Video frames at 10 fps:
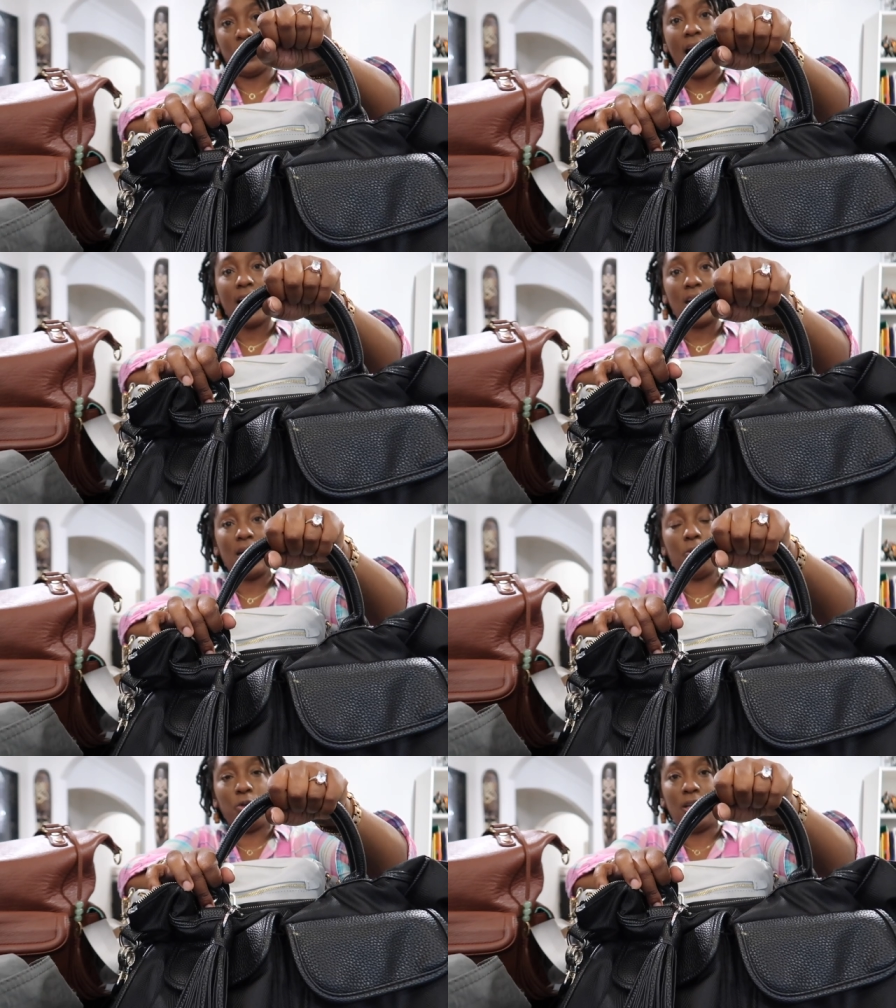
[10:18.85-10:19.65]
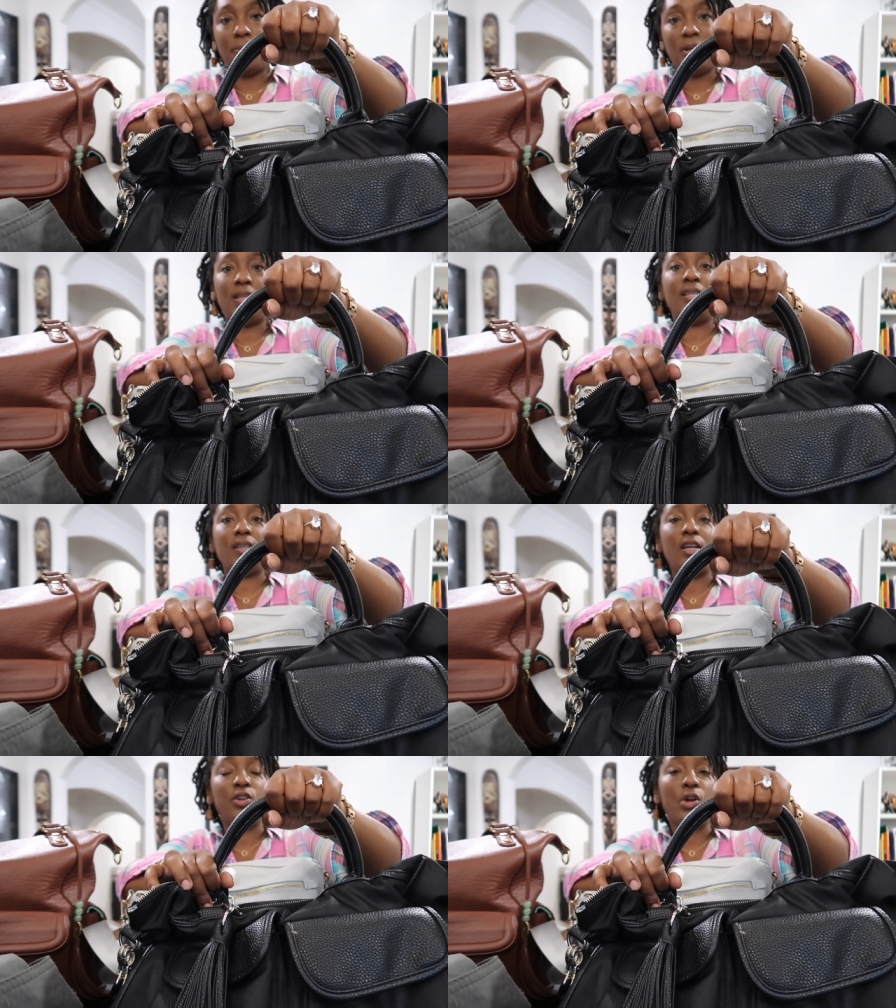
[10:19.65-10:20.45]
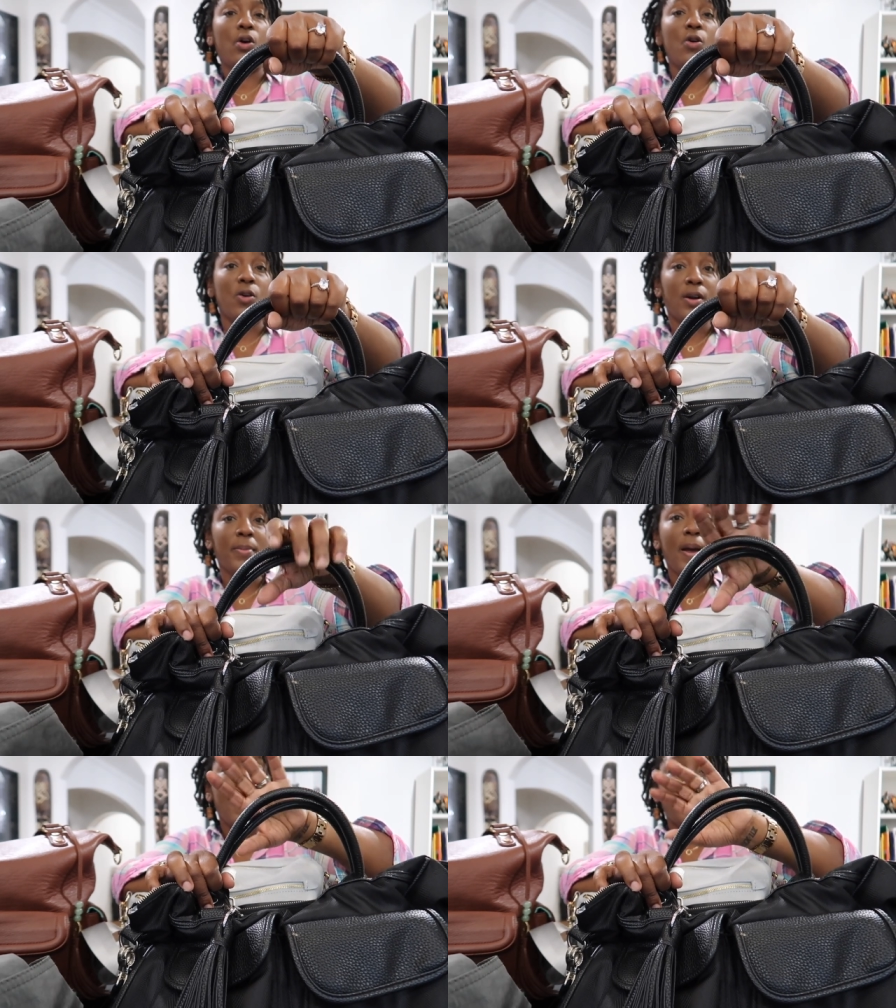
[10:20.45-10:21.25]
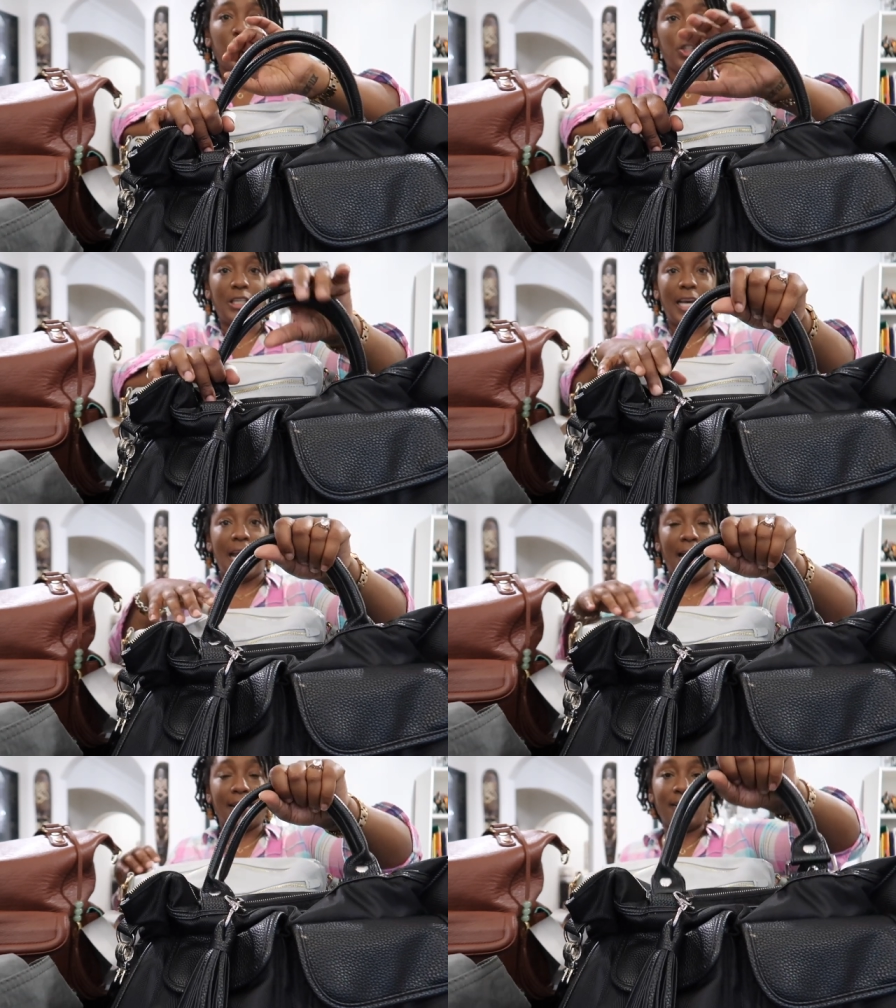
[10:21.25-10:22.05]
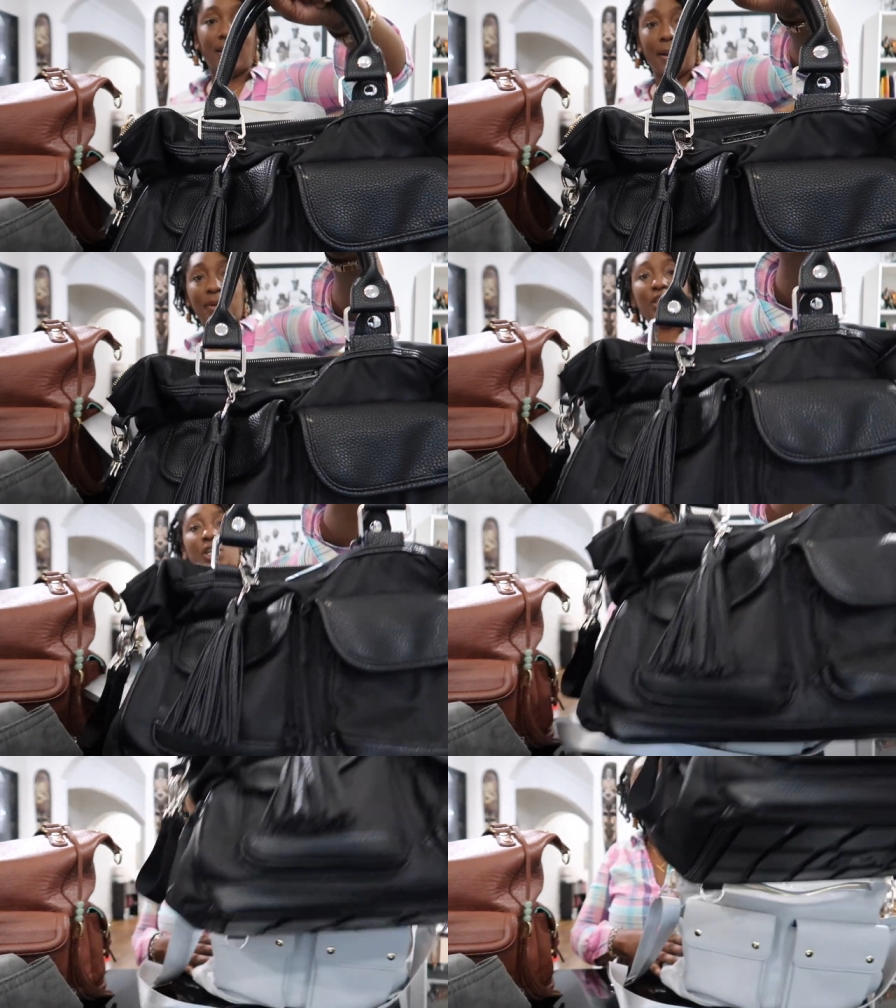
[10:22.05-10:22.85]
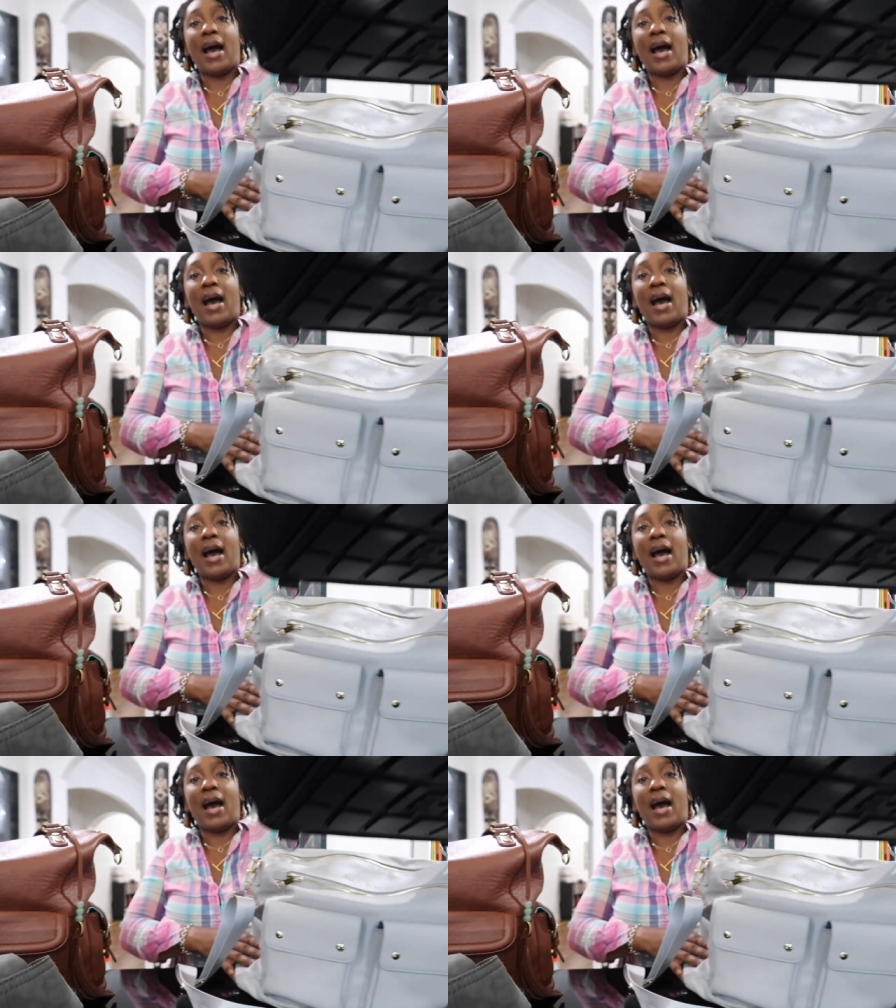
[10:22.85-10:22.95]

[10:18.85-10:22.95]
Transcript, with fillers: You're not gonna really put this under your arm, but you can. Let me show you